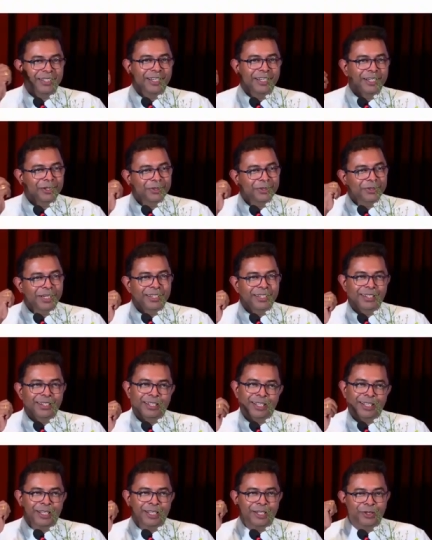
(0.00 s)
end, you get,
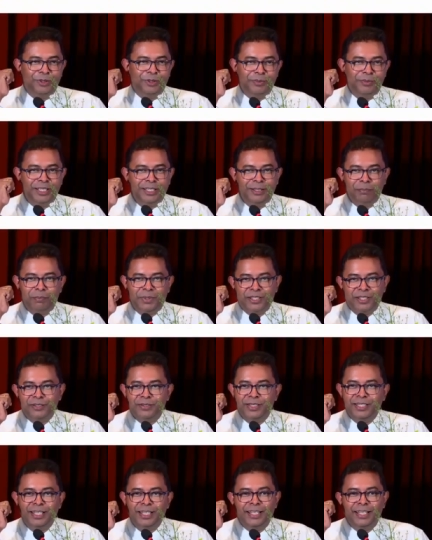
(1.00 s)
may
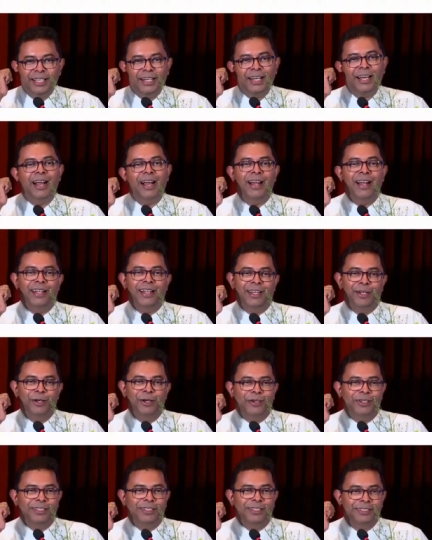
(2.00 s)
passeni ekkena ahanne
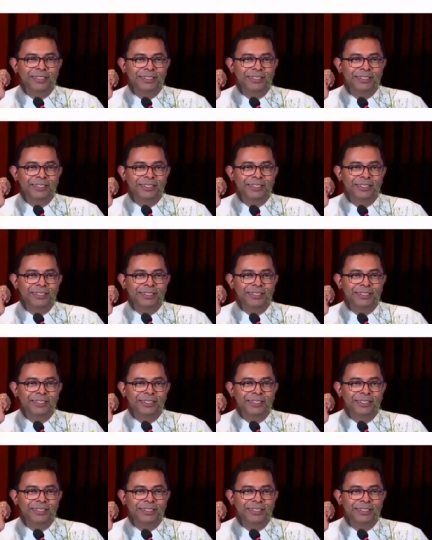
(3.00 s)
doctor.